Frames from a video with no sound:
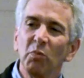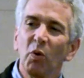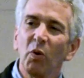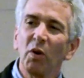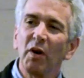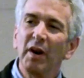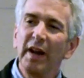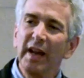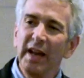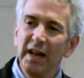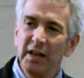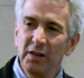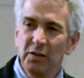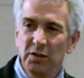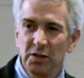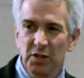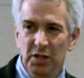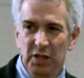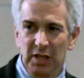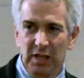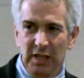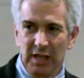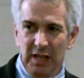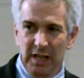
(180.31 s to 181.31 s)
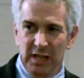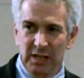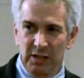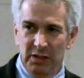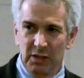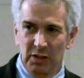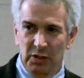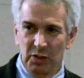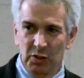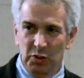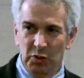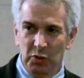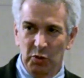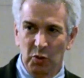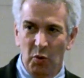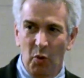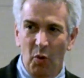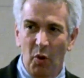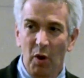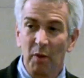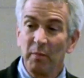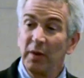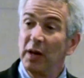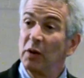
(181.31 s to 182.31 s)
more energy into the
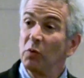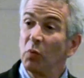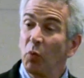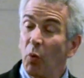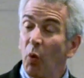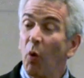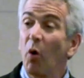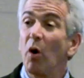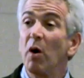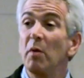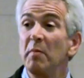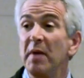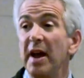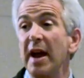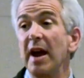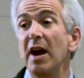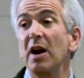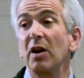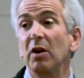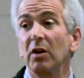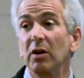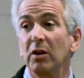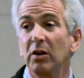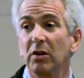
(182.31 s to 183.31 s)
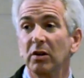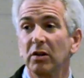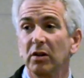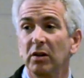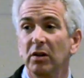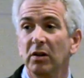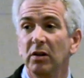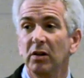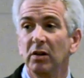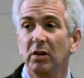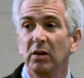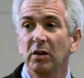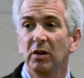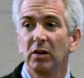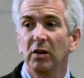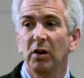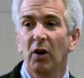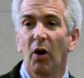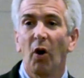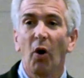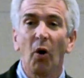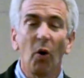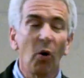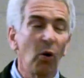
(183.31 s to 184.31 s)
storm, and warm air
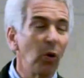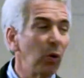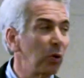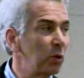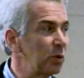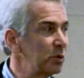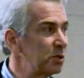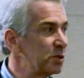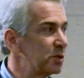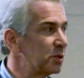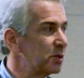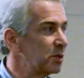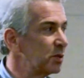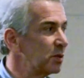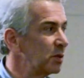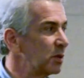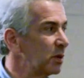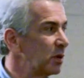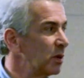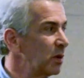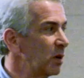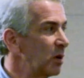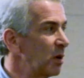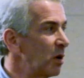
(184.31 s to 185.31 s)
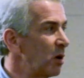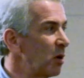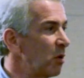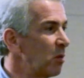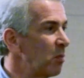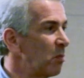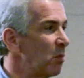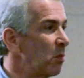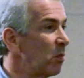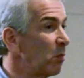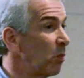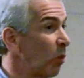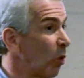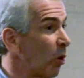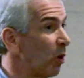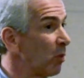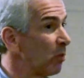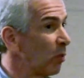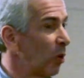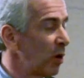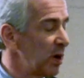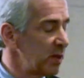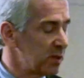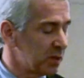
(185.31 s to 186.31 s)
holds more
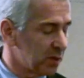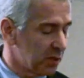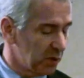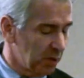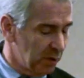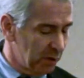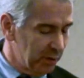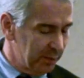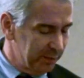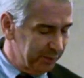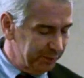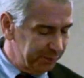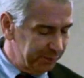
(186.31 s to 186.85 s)
moisture.